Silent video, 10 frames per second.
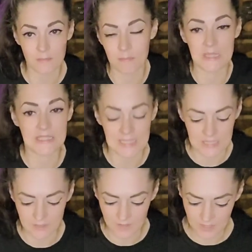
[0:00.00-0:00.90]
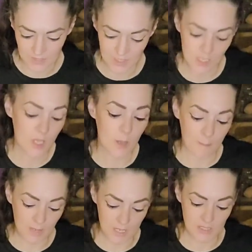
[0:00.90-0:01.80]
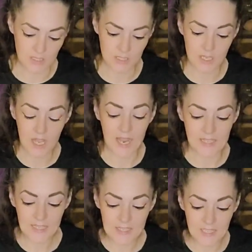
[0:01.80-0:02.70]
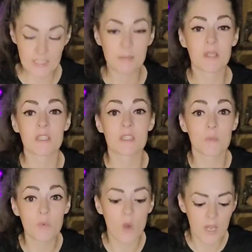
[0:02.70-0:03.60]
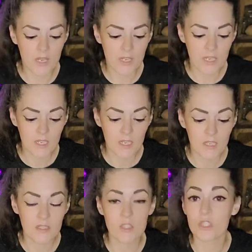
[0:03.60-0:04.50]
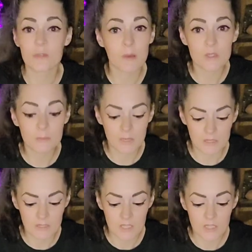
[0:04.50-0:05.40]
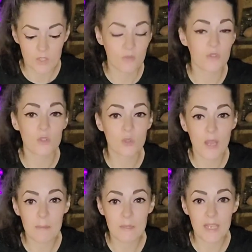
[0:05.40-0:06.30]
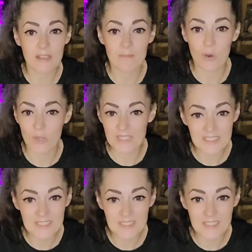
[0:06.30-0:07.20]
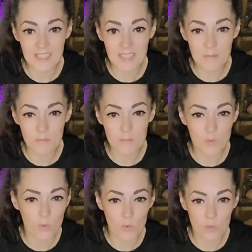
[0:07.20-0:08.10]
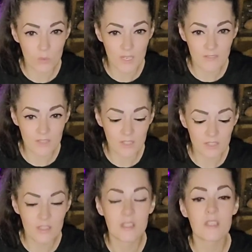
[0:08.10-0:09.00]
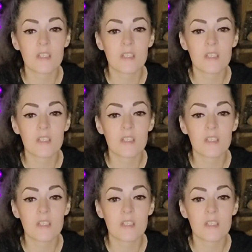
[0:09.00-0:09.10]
miss any of it. But I like these because number one, they're disposable. So if you do happen to have poisons in them or whatever,